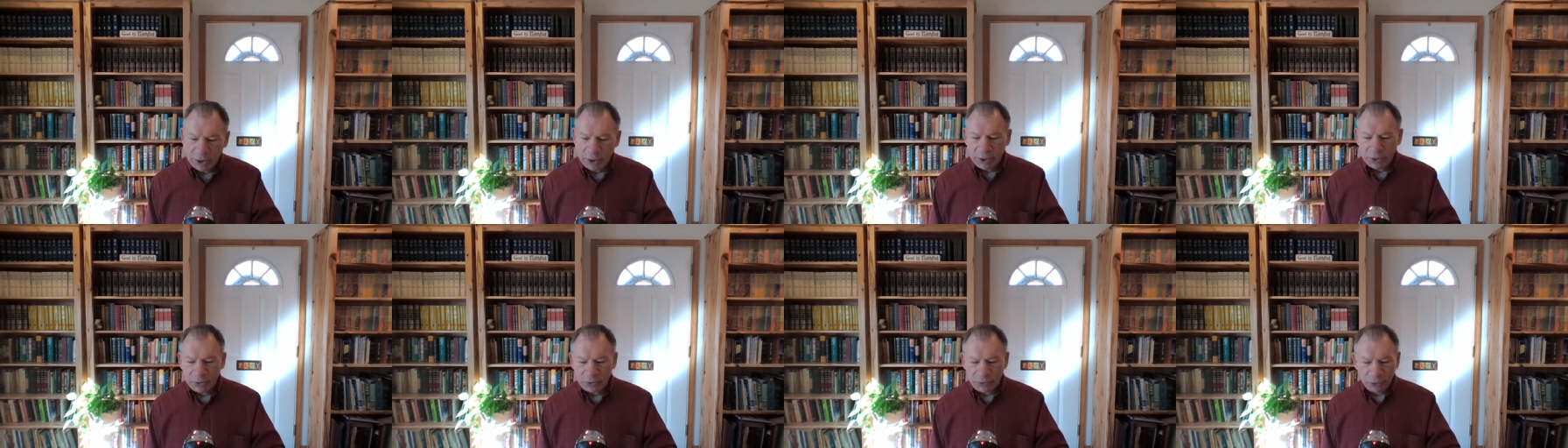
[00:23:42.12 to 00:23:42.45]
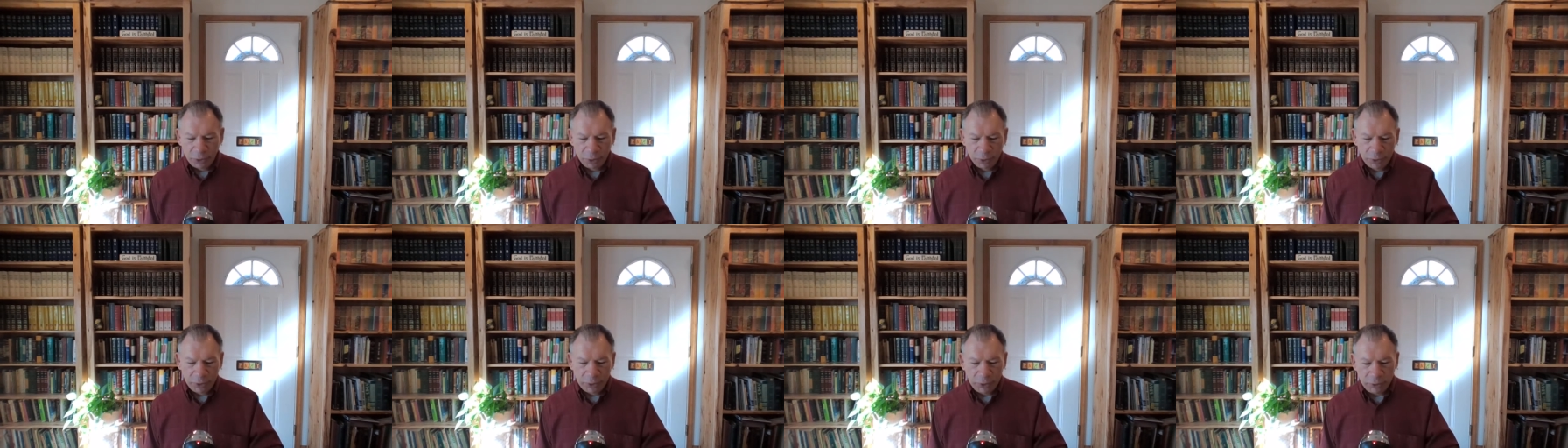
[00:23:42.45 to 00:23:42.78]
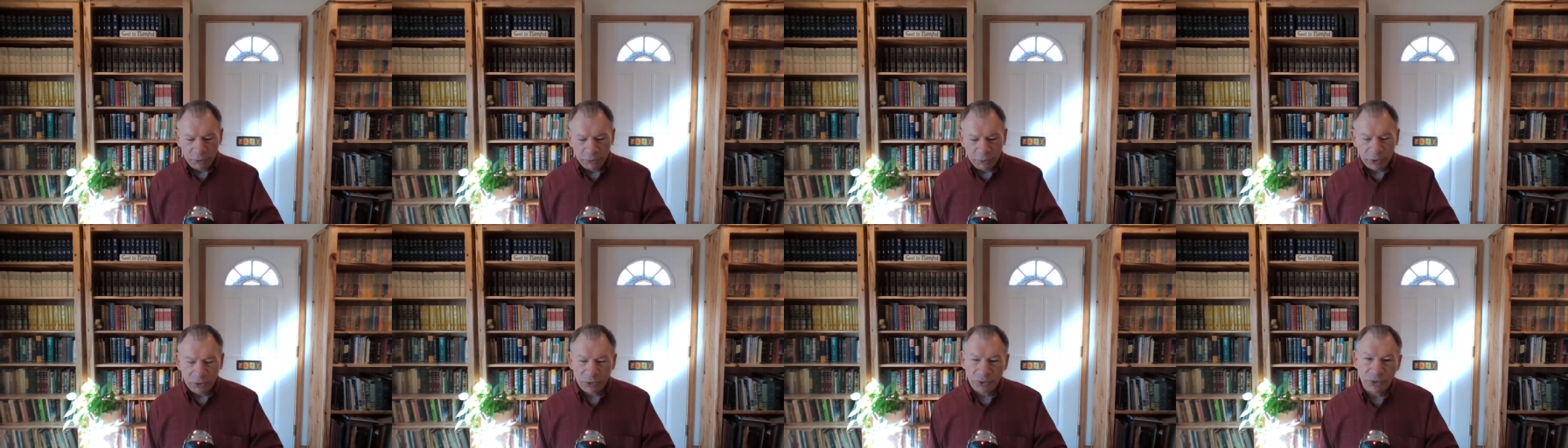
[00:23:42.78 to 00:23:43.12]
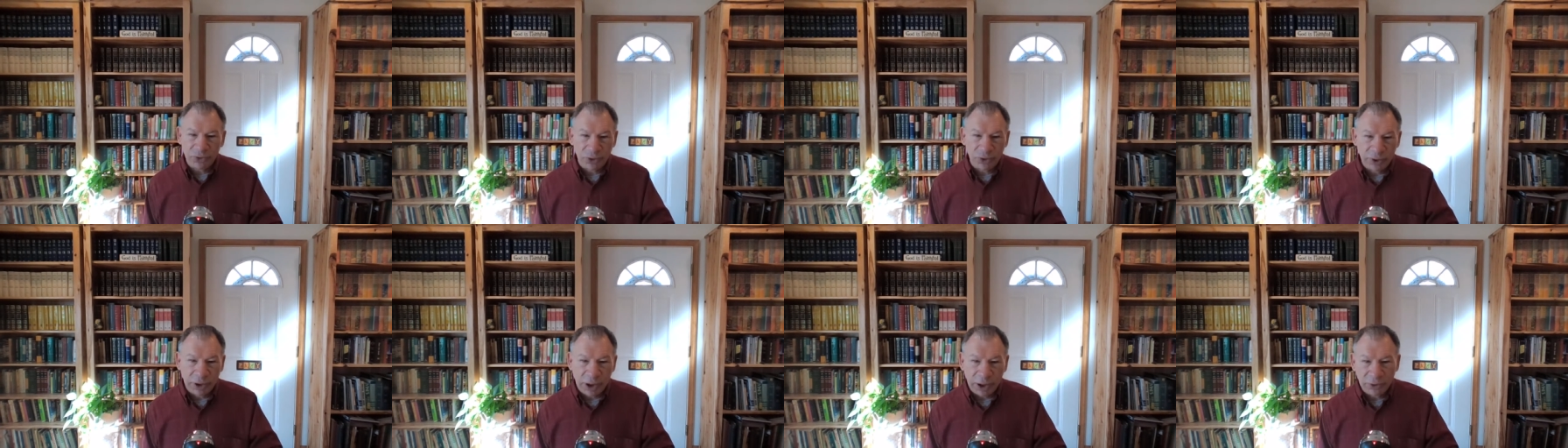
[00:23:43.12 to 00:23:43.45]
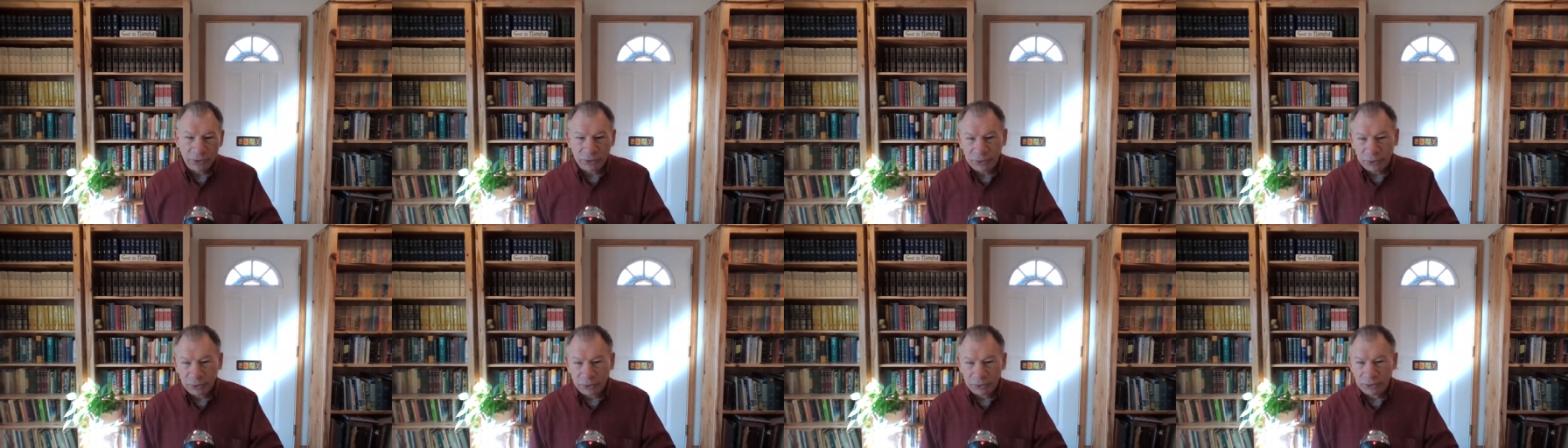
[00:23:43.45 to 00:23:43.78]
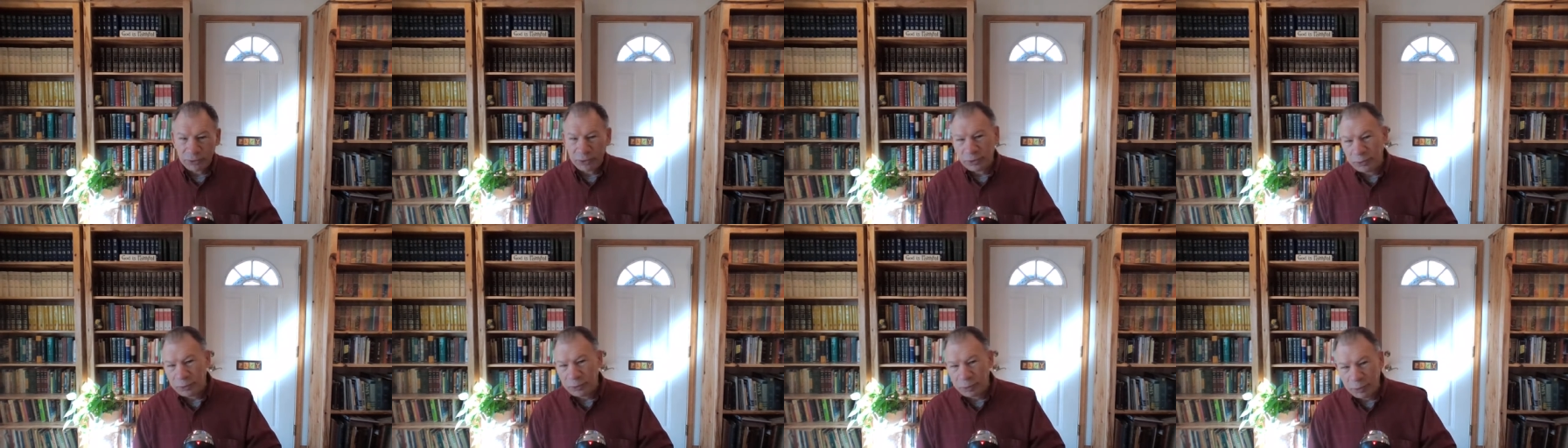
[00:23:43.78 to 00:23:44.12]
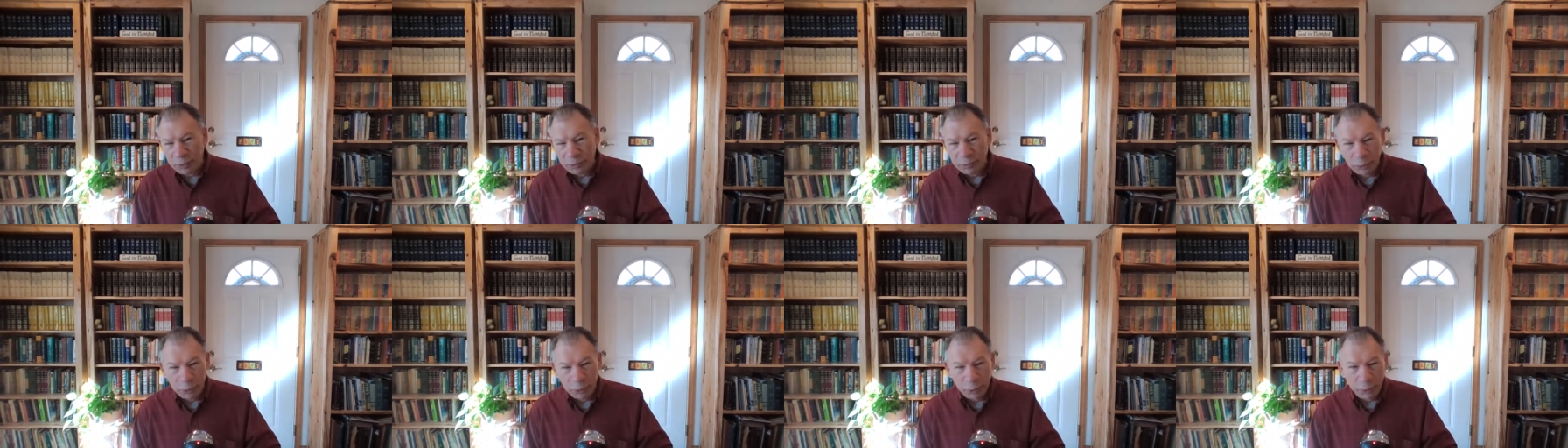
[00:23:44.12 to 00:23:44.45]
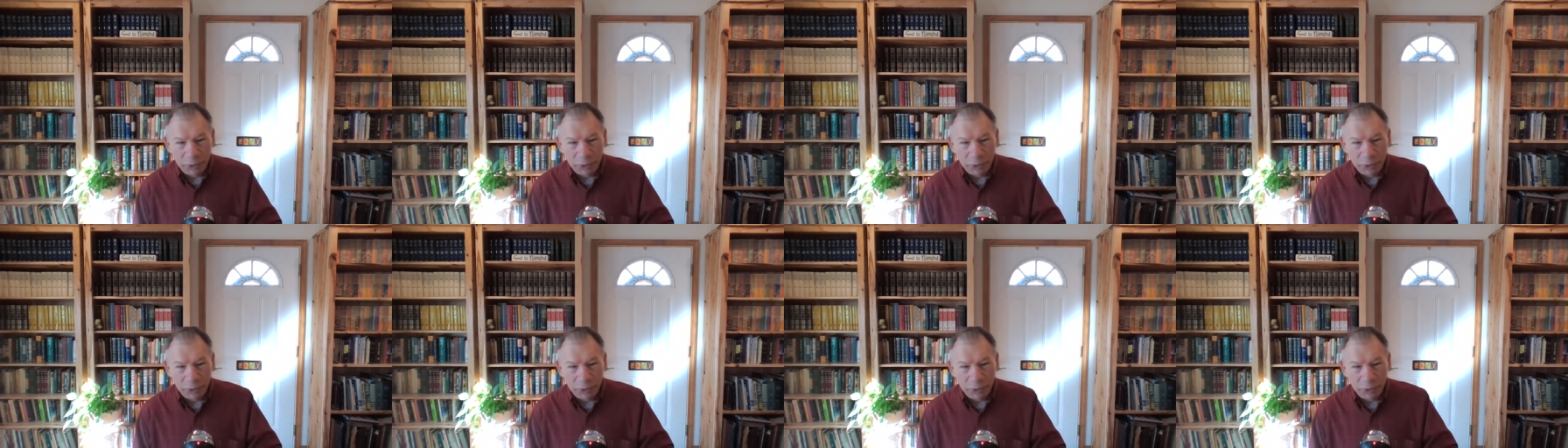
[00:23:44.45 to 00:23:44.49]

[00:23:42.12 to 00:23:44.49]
So, a good question to ask ourselves before